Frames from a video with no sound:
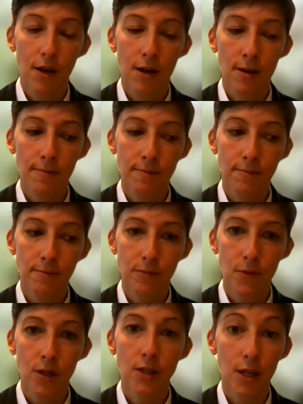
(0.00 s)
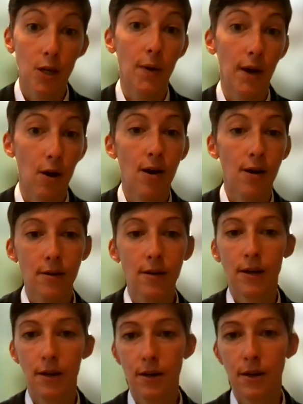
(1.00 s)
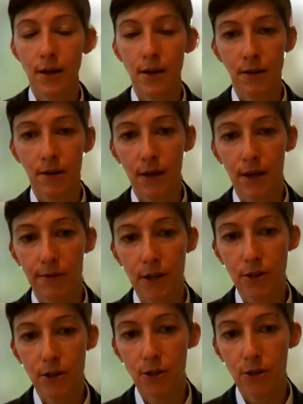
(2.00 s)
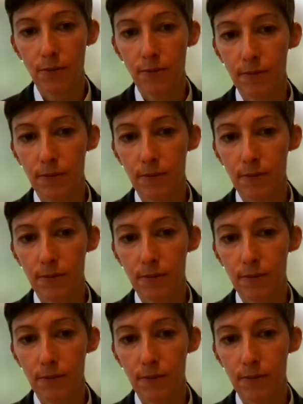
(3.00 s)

um, continuing on in, in, in research.